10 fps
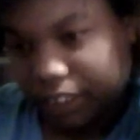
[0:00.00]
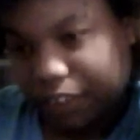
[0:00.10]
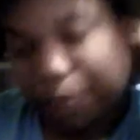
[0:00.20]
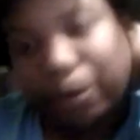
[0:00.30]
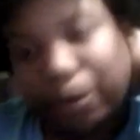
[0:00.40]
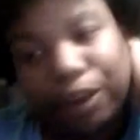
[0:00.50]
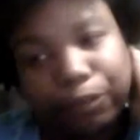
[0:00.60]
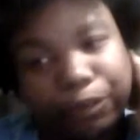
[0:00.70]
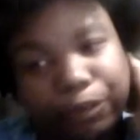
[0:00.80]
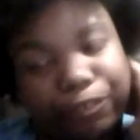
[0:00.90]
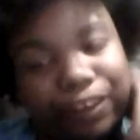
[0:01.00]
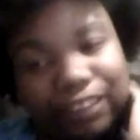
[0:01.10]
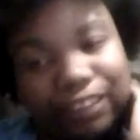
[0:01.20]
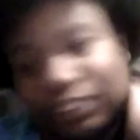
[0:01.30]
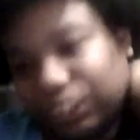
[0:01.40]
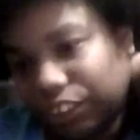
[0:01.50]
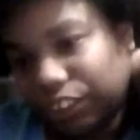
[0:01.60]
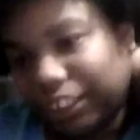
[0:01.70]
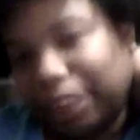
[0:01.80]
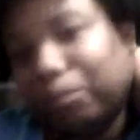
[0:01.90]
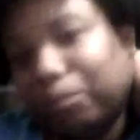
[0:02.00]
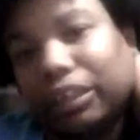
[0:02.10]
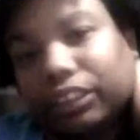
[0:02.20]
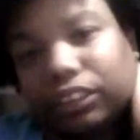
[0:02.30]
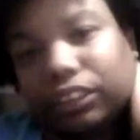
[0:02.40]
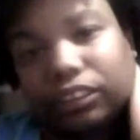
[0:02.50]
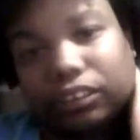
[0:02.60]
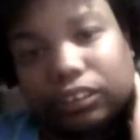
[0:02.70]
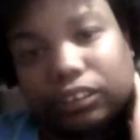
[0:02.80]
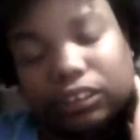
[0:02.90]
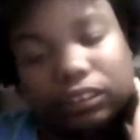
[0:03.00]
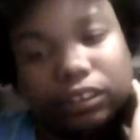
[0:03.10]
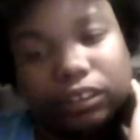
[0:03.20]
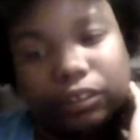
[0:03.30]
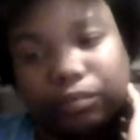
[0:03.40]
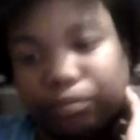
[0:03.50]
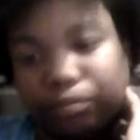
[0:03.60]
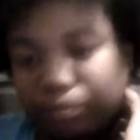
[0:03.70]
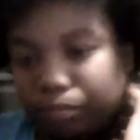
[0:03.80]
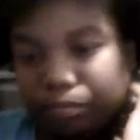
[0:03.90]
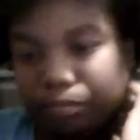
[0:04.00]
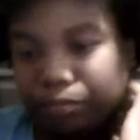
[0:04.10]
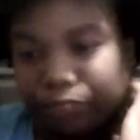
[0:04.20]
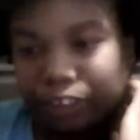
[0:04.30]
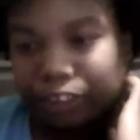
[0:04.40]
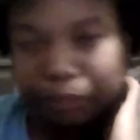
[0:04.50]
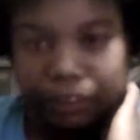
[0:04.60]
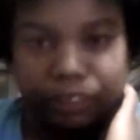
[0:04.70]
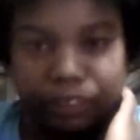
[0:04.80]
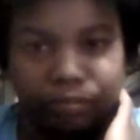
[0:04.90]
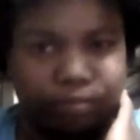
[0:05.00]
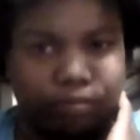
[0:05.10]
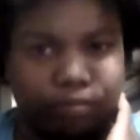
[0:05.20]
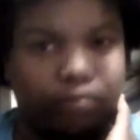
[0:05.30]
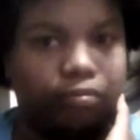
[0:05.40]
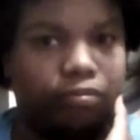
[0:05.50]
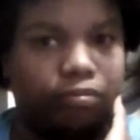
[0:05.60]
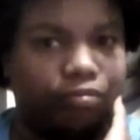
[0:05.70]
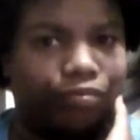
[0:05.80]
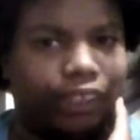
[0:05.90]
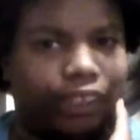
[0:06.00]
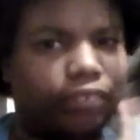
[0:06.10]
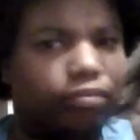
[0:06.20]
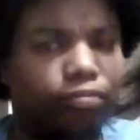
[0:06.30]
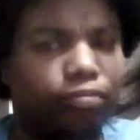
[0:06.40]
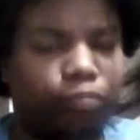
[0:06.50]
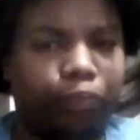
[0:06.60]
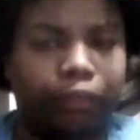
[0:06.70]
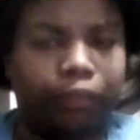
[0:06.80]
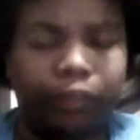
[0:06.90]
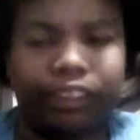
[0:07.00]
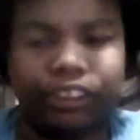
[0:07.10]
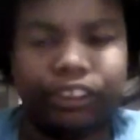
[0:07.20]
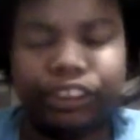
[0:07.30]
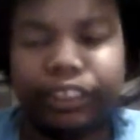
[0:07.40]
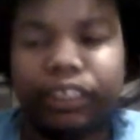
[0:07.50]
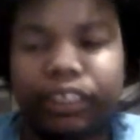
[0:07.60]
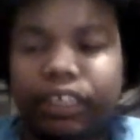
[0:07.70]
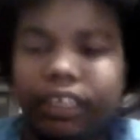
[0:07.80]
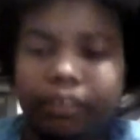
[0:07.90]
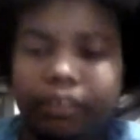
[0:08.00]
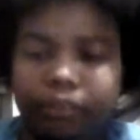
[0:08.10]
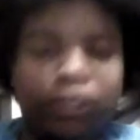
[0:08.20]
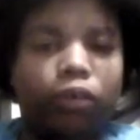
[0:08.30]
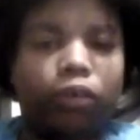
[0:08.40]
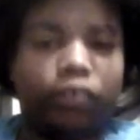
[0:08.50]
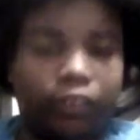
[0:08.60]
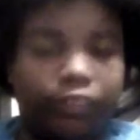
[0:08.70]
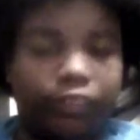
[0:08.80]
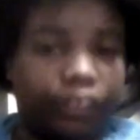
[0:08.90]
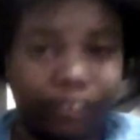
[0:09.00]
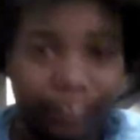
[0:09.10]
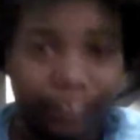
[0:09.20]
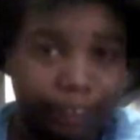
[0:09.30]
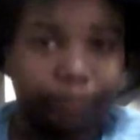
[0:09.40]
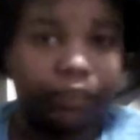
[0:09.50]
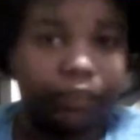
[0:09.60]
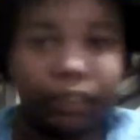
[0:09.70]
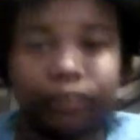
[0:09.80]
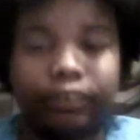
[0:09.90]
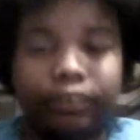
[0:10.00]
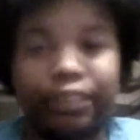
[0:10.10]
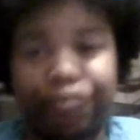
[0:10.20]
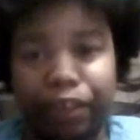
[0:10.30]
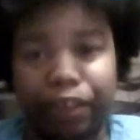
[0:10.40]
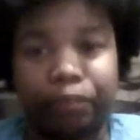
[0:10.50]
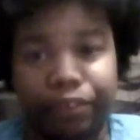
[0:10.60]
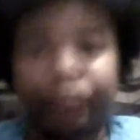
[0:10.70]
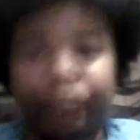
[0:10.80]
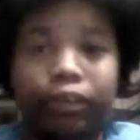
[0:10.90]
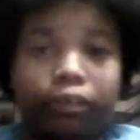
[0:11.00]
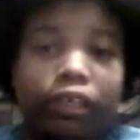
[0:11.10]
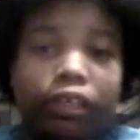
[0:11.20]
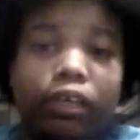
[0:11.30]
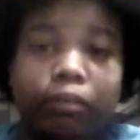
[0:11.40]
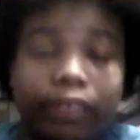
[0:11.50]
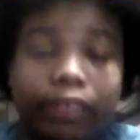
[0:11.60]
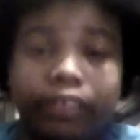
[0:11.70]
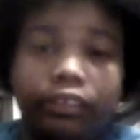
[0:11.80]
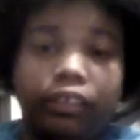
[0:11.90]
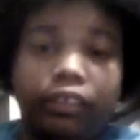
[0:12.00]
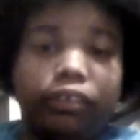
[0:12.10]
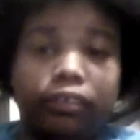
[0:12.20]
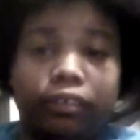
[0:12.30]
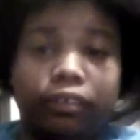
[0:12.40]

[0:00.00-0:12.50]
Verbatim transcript: they probably weren't around each other that much. Because, you know, Rick's being Rick, being weird and shit. And Michonne is over here trying to keep, you know, team family afloat. Because, you know,